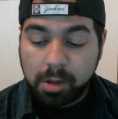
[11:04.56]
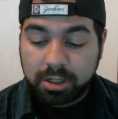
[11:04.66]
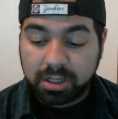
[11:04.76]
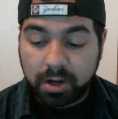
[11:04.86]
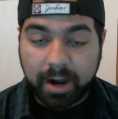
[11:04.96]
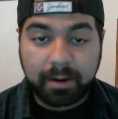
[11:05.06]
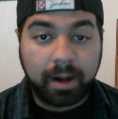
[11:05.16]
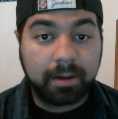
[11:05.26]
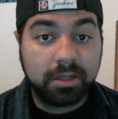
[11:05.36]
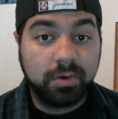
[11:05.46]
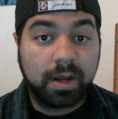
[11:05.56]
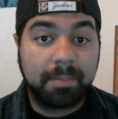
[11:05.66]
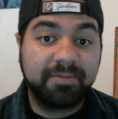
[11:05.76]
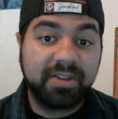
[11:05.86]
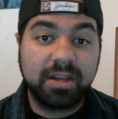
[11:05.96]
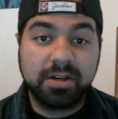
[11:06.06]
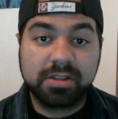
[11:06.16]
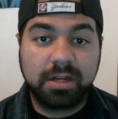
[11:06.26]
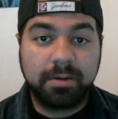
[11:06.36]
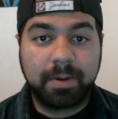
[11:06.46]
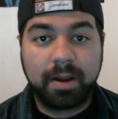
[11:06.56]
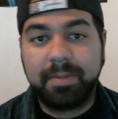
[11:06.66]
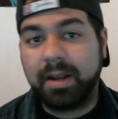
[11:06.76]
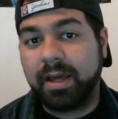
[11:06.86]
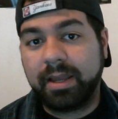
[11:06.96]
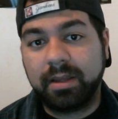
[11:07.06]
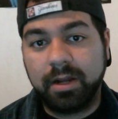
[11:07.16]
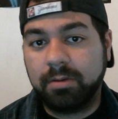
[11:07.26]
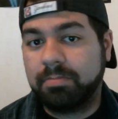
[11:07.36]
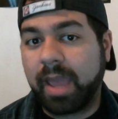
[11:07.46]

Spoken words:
So I'm going to do a couple of videos, and it'll probably be like, you know,